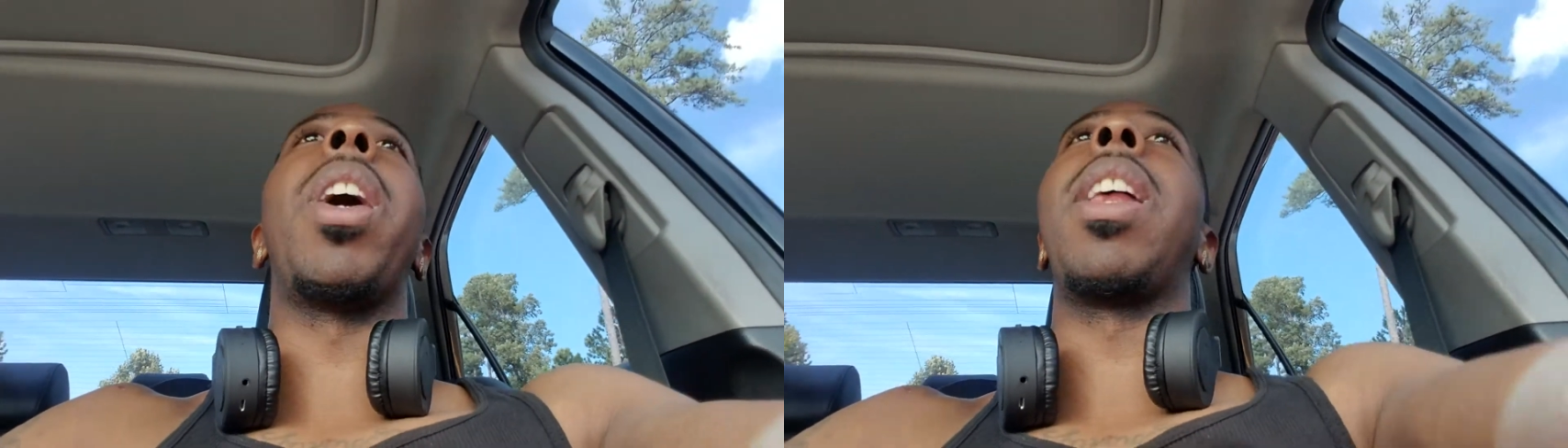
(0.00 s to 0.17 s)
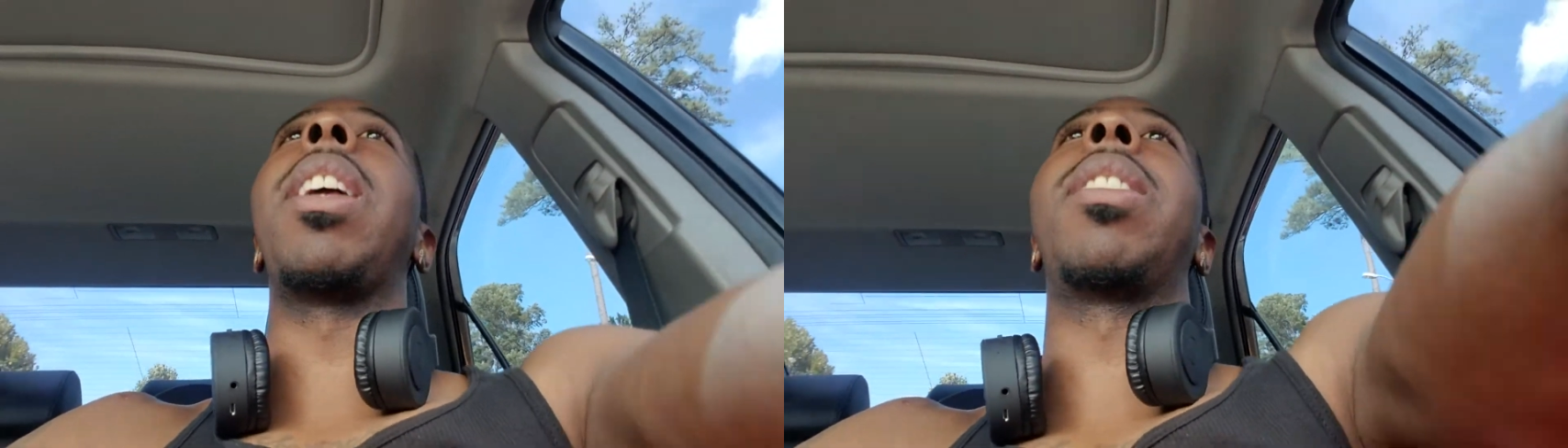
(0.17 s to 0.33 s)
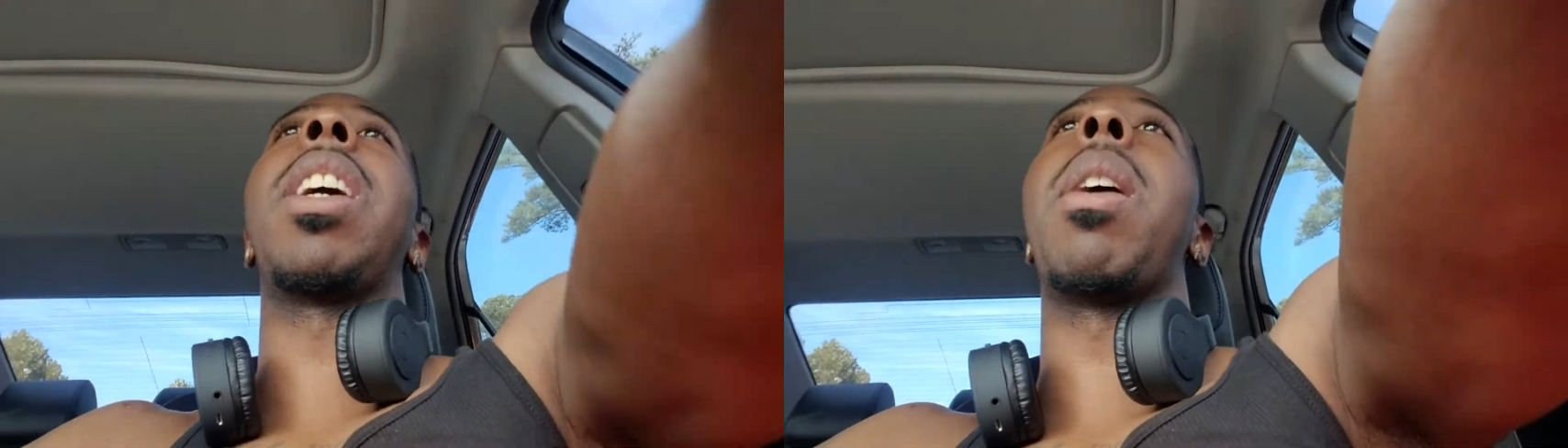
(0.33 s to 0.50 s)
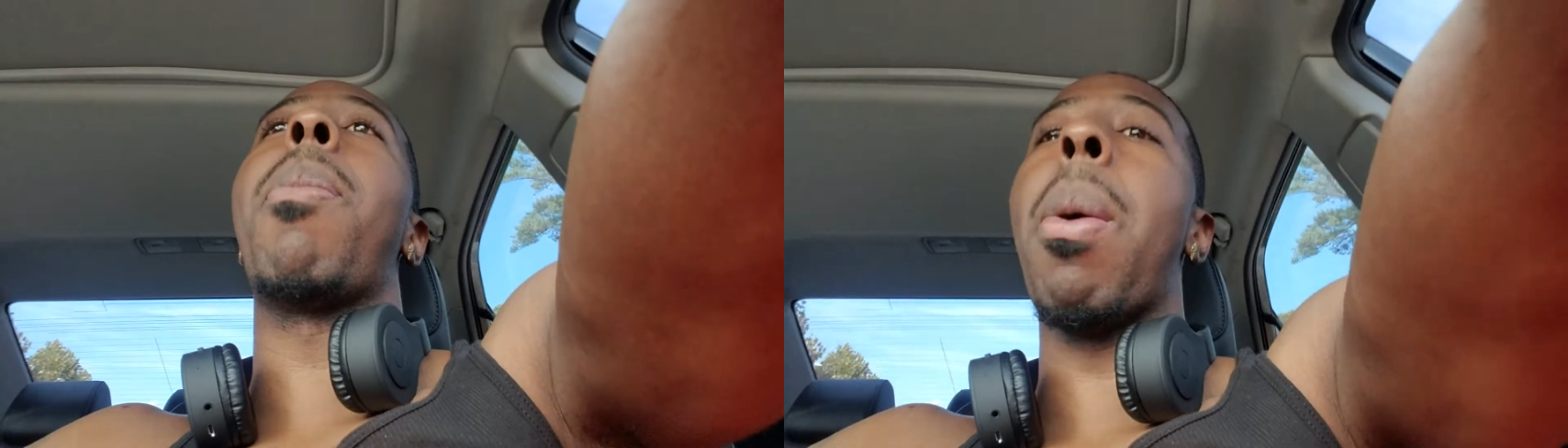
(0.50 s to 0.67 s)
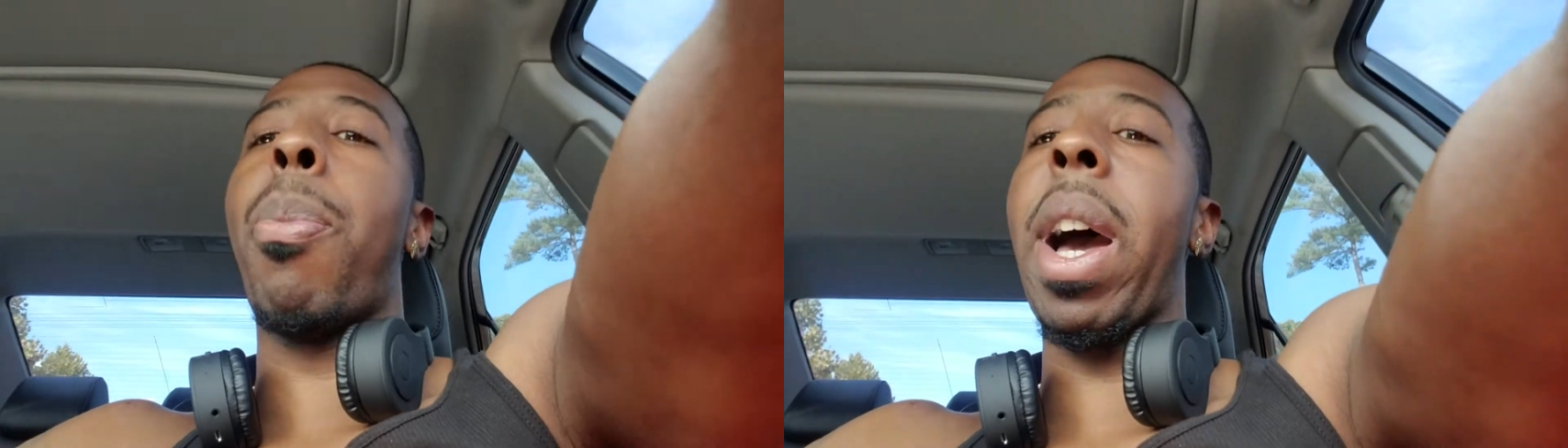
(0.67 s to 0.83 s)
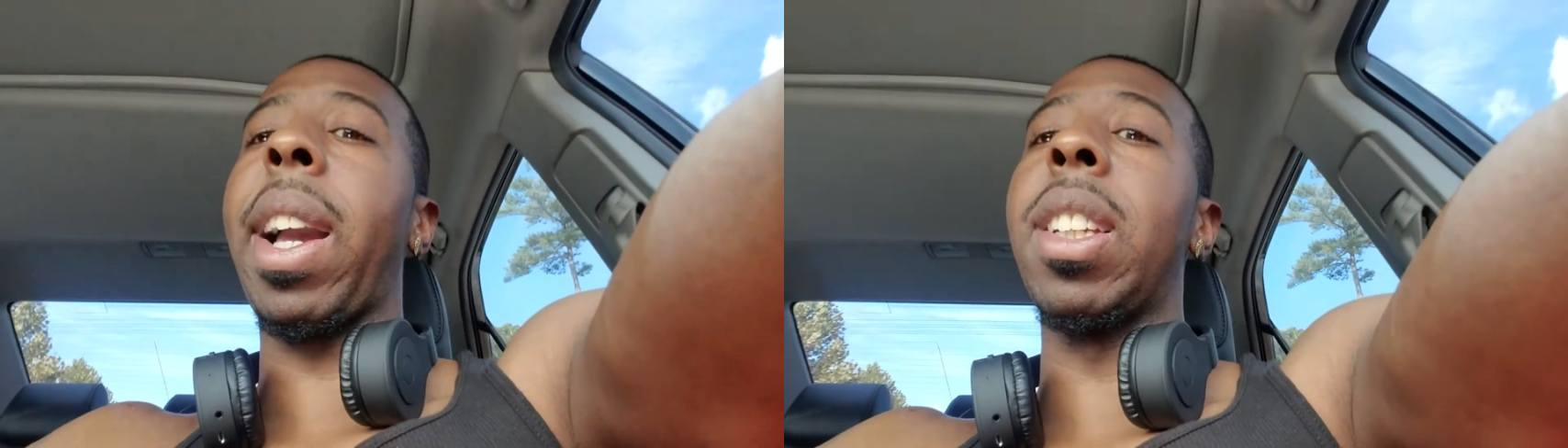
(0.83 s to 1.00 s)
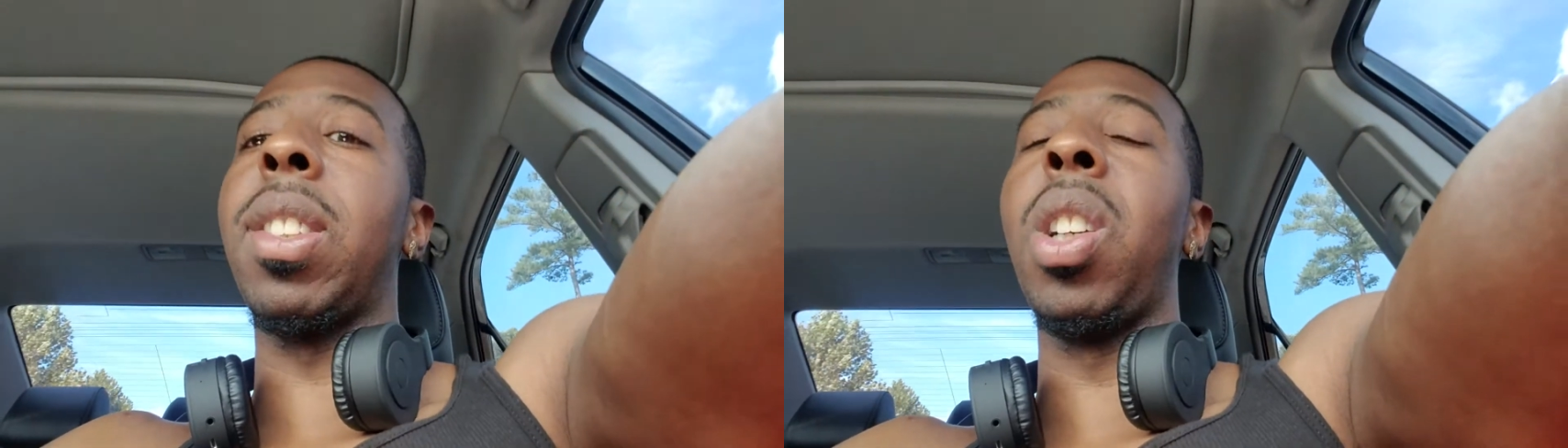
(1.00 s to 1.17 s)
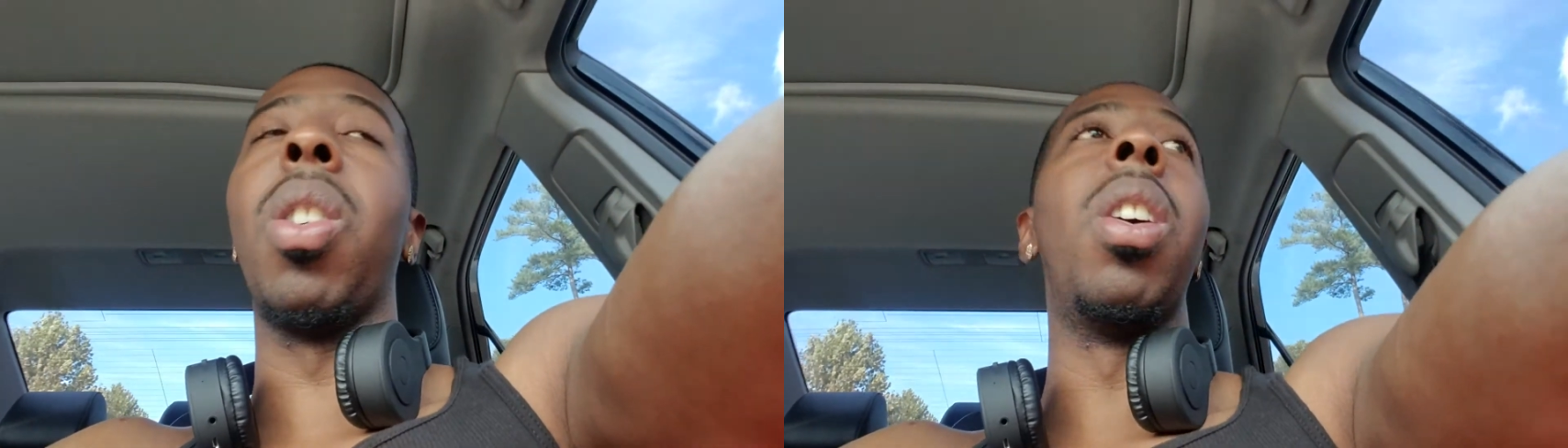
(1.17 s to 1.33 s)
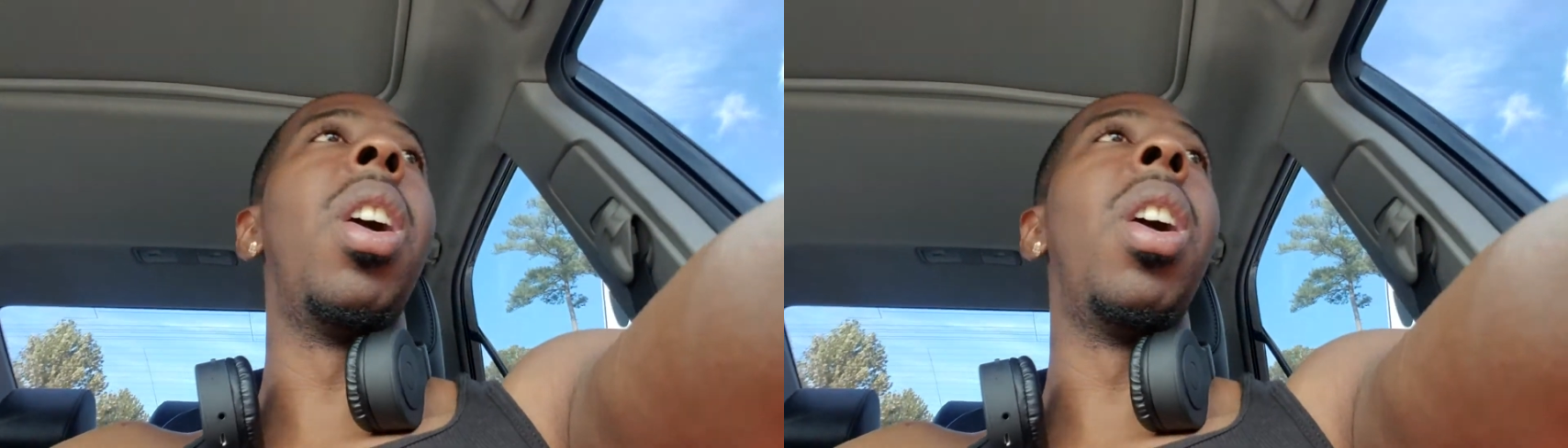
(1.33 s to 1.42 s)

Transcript: they tearing my pockets up.